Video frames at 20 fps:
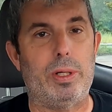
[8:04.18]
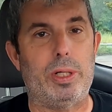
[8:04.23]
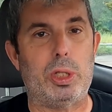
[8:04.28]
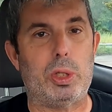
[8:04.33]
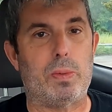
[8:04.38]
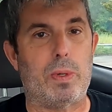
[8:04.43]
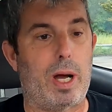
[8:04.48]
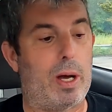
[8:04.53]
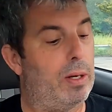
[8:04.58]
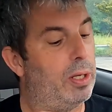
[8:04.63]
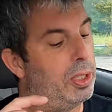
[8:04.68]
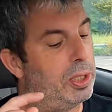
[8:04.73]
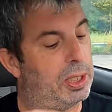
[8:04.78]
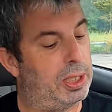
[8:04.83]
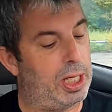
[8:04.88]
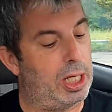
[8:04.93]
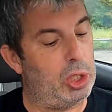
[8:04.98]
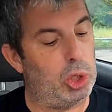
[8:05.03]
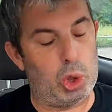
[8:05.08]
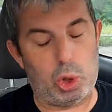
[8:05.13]
of this round is
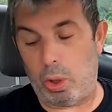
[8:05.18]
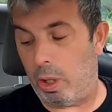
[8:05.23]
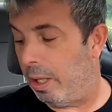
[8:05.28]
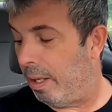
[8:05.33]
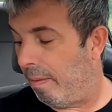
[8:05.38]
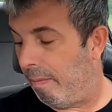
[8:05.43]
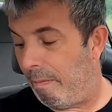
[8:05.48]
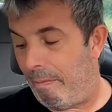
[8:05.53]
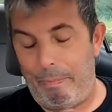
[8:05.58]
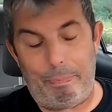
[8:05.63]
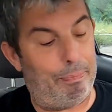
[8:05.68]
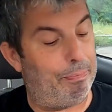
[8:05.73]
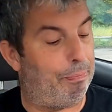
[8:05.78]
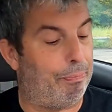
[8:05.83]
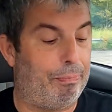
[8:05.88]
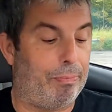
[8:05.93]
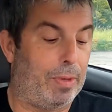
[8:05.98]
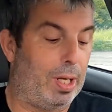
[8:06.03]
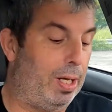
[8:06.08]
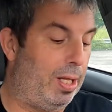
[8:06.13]
Senjoy
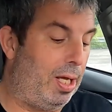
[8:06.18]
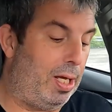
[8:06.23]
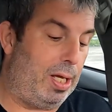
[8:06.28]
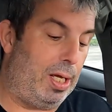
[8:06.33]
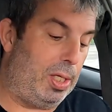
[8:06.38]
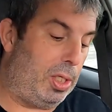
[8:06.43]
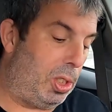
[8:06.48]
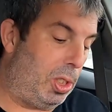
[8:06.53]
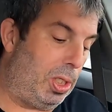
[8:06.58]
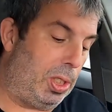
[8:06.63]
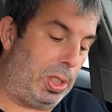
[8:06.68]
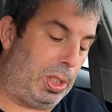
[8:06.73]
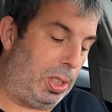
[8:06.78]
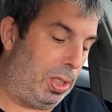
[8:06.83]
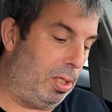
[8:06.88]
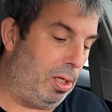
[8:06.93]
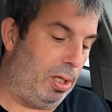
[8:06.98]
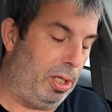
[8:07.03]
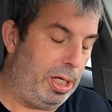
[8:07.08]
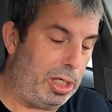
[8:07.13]
it's
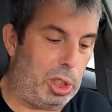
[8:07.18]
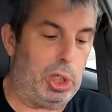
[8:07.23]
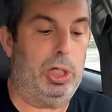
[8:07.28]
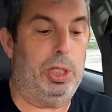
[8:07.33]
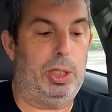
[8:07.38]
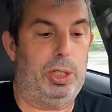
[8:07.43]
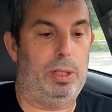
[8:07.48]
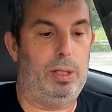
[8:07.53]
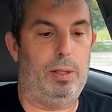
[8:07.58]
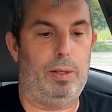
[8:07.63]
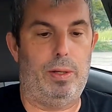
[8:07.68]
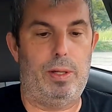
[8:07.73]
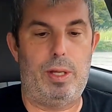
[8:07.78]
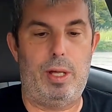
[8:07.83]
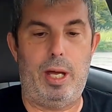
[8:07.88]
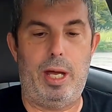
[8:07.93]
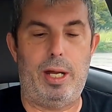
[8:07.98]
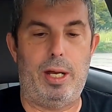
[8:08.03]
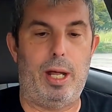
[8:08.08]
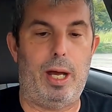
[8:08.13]
just delicious.
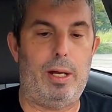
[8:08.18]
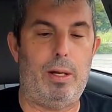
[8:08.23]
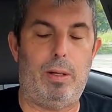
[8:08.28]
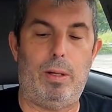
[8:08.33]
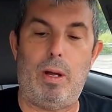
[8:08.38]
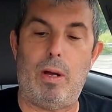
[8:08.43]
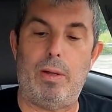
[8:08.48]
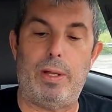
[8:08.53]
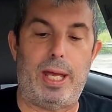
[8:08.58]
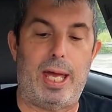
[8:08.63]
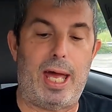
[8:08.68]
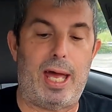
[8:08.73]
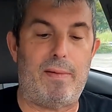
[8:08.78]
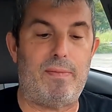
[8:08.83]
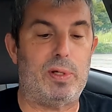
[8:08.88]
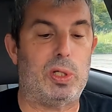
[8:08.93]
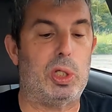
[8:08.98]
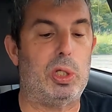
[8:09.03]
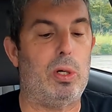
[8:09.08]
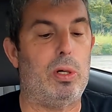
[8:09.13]
And I don't know, they
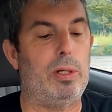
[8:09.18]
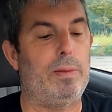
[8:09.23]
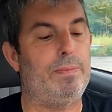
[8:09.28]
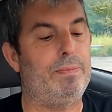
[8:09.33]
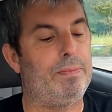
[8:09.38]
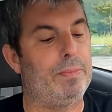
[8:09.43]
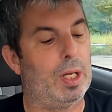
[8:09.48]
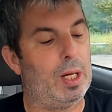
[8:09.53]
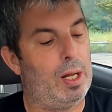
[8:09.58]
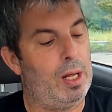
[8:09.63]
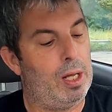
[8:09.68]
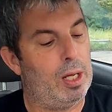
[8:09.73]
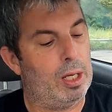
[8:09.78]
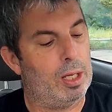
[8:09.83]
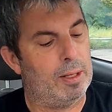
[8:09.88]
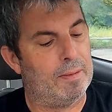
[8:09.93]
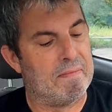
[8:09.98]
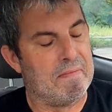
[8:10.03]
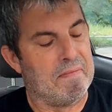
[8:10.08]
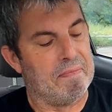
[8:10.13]
have a certain
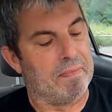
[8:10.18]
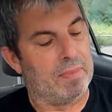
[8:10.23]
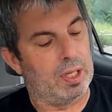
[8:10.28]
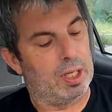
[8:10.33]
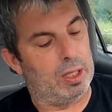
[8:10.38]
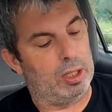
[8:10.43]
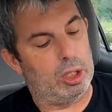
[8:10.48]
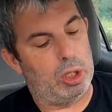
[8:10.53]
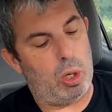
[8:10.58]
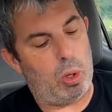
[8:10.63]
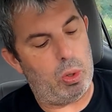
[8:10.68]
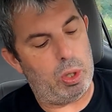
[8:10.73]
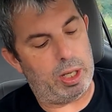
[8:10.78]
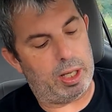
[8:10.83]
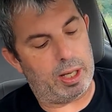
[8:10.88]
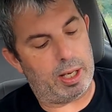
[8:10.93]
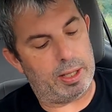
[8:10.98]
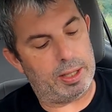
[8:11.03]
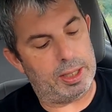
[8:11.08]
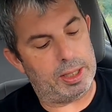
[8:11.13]

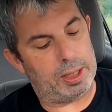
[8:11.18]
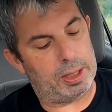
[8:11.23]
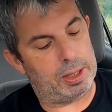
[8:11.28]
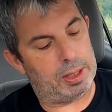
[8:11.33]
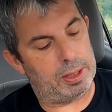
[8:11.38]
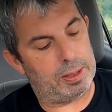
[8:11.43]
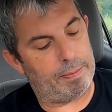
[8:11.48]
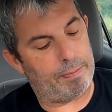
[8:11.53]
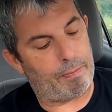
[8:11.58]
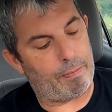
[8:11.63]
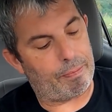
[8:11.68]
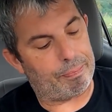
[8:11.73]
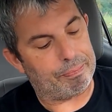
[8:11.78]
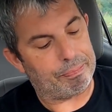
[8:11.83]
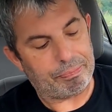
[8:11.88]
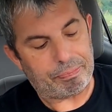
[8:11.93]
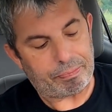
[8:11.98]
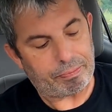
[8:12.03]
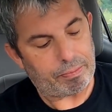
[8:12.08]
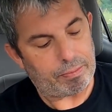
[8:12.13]
coating on this
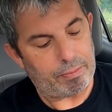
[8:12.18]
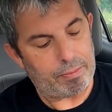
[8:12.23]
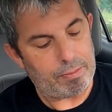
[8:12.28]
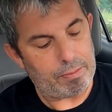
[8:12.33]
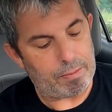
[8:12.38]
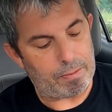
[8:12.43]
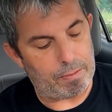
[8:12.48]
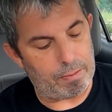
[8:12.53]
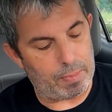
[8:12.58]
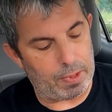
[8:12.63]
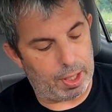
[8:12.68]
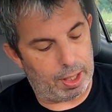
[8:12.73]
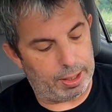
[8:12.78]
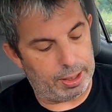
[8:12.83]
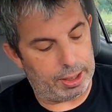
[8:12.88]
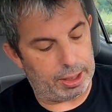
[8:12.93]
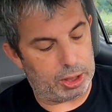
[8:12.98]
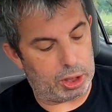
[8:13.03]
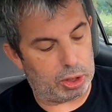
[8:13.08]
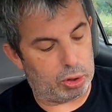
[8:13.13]

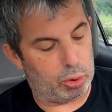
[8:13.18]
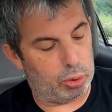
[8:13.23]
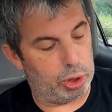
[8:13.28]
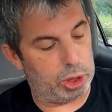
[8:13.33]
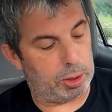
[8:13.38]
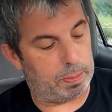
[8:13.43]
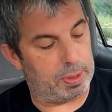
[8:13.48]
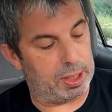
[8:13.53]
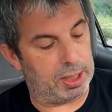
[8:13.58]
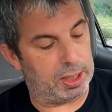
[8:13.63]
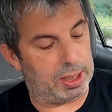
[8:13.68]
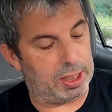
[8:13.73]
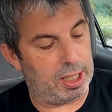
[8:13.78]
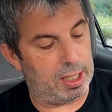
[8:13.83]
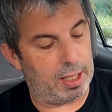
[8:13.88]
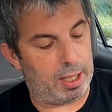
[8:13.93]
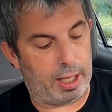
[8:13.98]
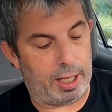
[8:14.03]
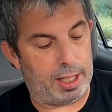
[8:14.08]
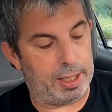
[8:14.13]
this crispy
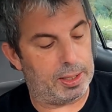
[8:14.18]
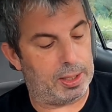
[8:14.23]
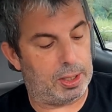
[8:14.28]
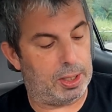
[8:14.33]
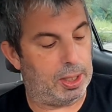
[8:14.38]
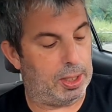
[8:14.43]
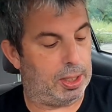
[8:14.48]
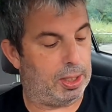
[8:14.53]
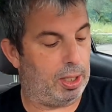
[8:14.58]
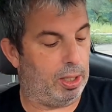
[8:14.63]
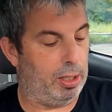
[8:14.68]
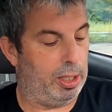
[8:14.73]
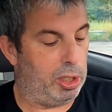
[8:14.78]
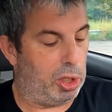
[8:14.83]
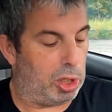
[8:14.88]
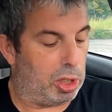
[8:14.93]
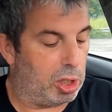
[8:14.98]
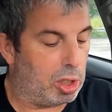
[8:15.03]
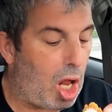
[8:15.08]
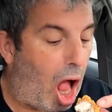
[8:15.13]
skin here. It's just
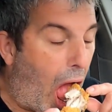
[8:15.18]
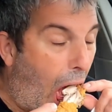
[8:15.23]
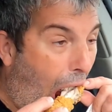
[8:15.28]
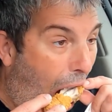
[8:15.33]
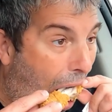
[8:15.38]
delicious.